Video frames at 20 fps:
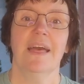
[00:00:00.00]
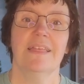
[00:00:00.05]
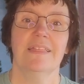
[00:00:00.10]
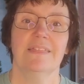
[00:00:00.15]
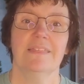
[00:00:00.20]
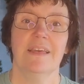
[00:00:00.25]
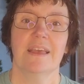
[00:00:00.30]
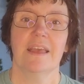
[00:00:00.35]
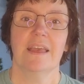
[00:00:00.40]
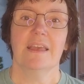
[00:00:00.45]

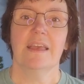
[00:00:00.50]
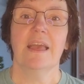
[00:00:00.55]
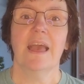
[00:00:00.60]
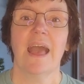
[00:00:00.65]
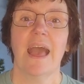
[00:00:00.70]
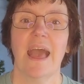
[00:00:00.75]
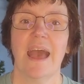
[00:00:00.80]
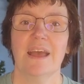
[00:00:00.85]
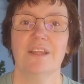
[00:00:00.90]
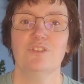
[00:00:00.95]
They
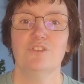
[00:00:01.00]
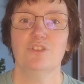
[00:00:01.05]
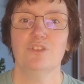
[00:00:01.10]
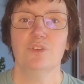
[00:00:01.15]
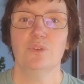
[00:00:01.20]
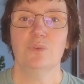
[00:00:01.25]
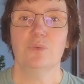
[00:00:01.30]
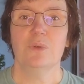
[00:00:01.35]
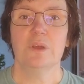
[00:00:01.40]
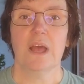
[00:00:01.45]
had
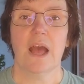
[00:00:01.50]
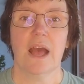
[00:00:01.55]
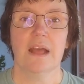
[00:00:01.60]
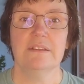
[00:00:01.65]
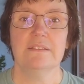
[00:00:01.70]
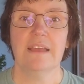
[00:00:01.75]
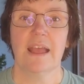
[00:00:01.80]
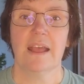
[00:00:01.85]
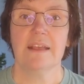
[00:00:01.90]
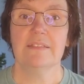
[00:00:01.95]
to
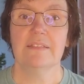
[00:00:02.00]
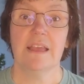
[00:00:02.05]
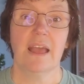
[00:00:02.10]
contact the